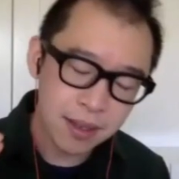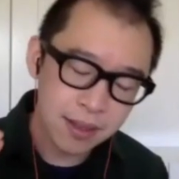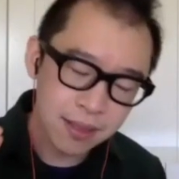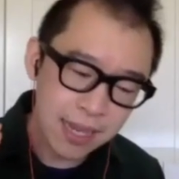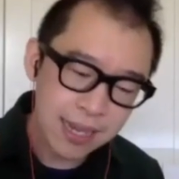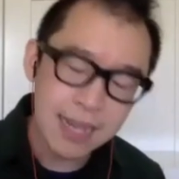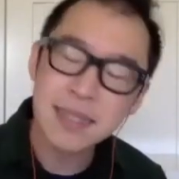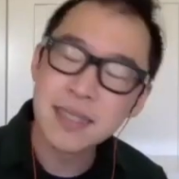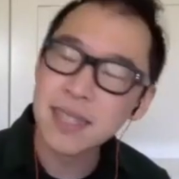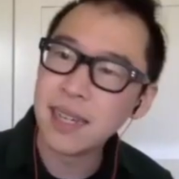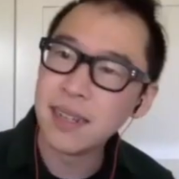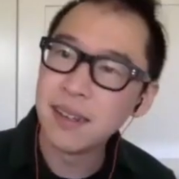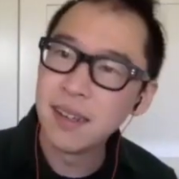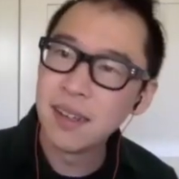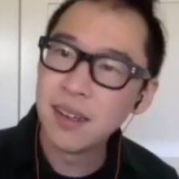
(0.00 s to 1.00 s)
Like I said,
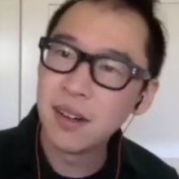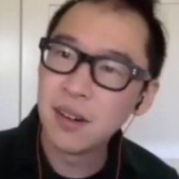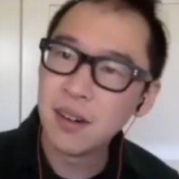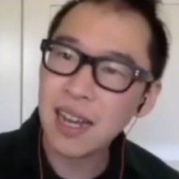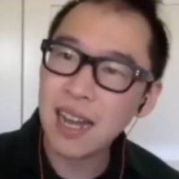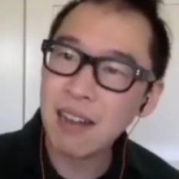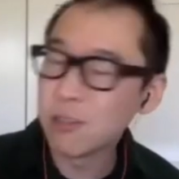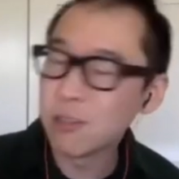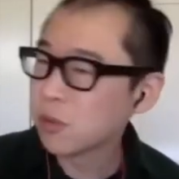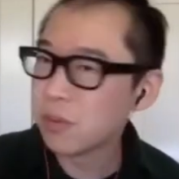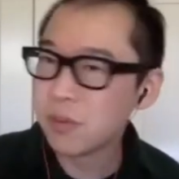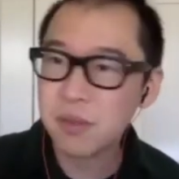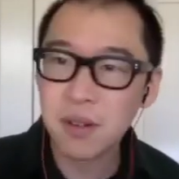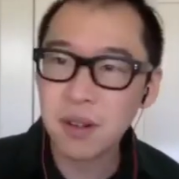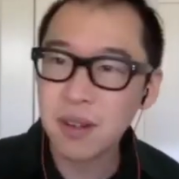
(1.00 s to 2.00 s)
I was
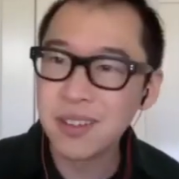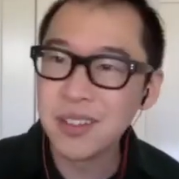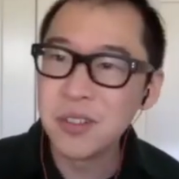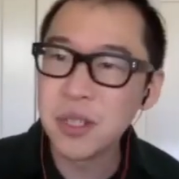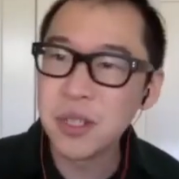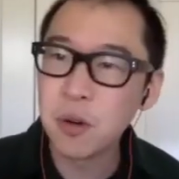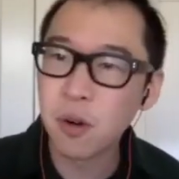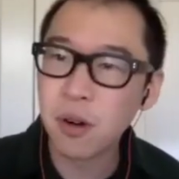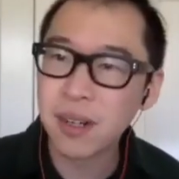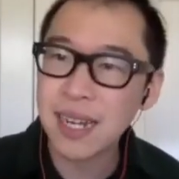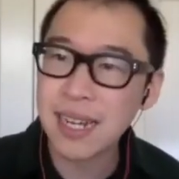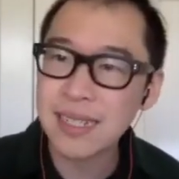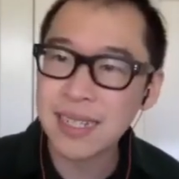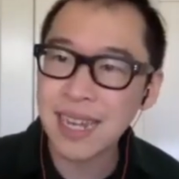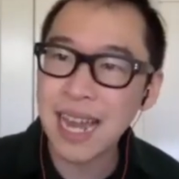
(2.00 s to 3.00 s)
union organizing